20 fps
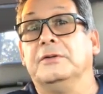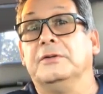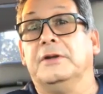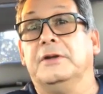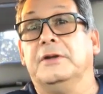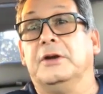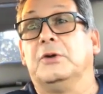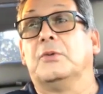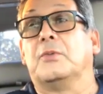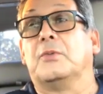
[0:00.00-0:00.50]

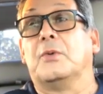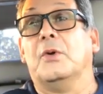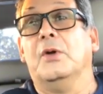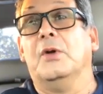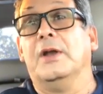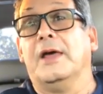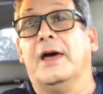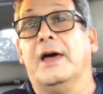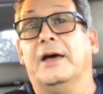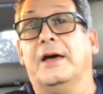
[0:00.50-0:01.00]
take a
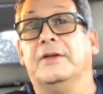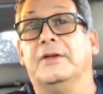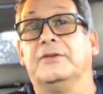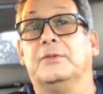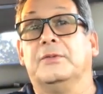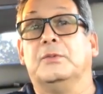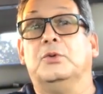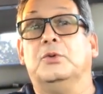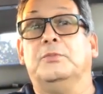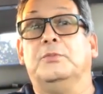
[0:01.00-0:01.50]
role as,
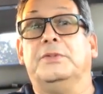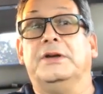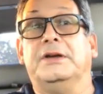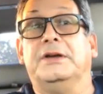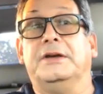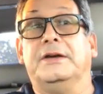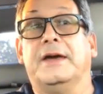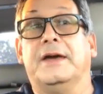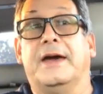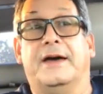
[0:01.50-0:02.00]
would
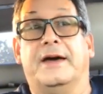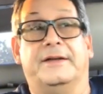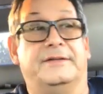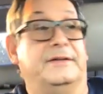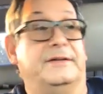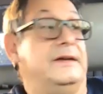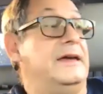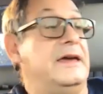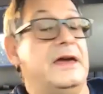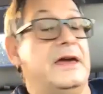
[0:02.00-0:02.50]
be as
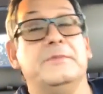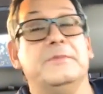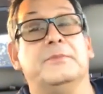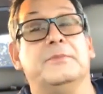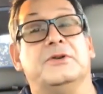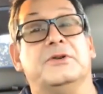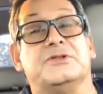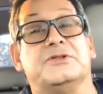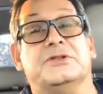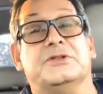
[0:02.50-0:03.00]
a gay
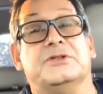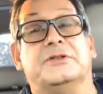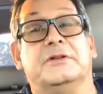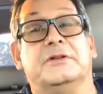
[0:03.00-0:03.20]
person.